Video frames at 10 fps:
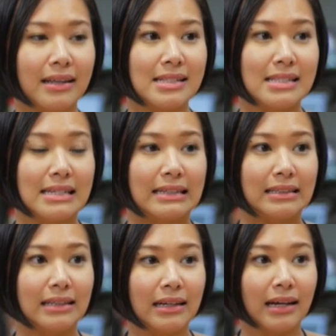needed
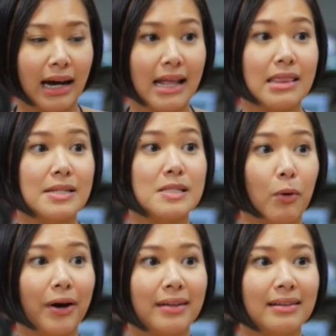at this
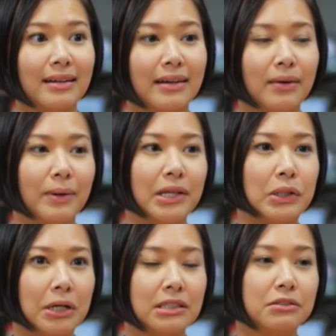point. When you
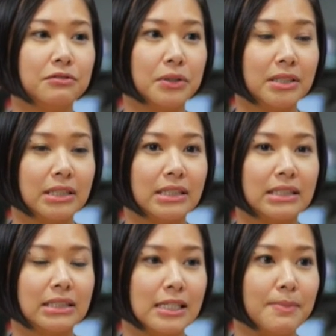talk to voters,
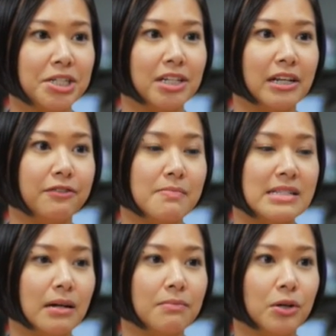especially from
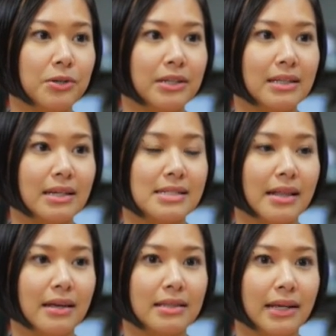slum communities, and
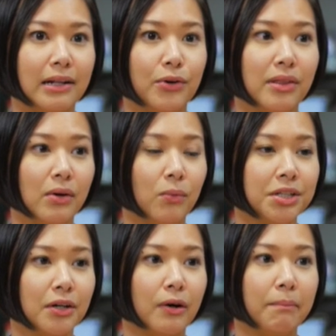they tell you they want a
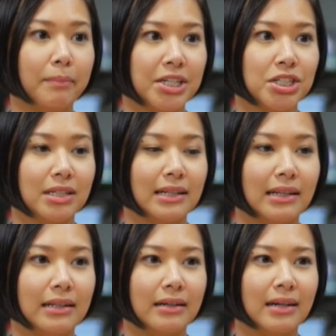compassionate
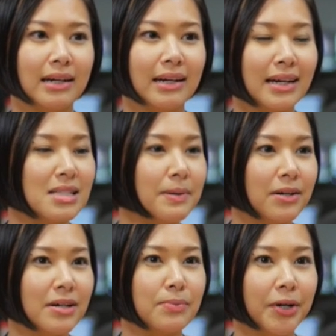leader, it's
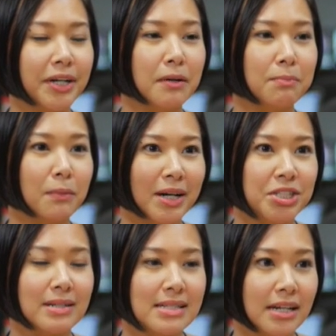because we are in a
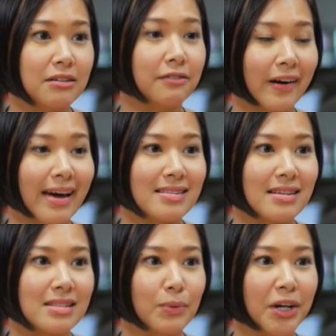perpetual state of
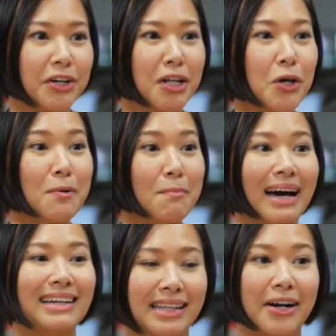crisis. We are in a
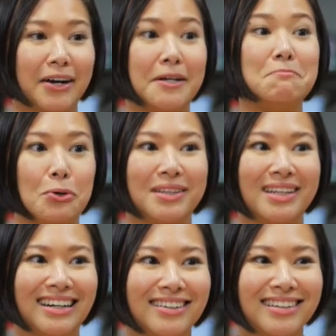humanitarian mode
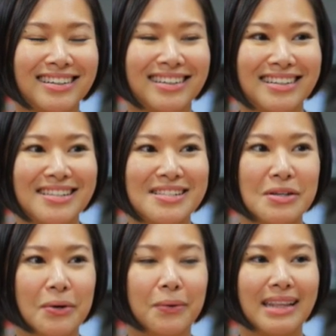here.
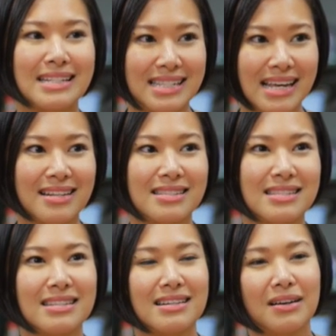So, in a sense,
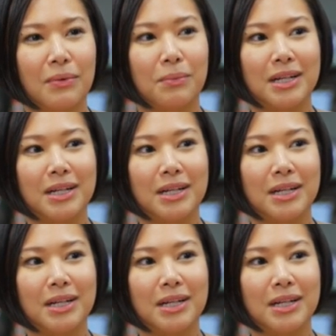what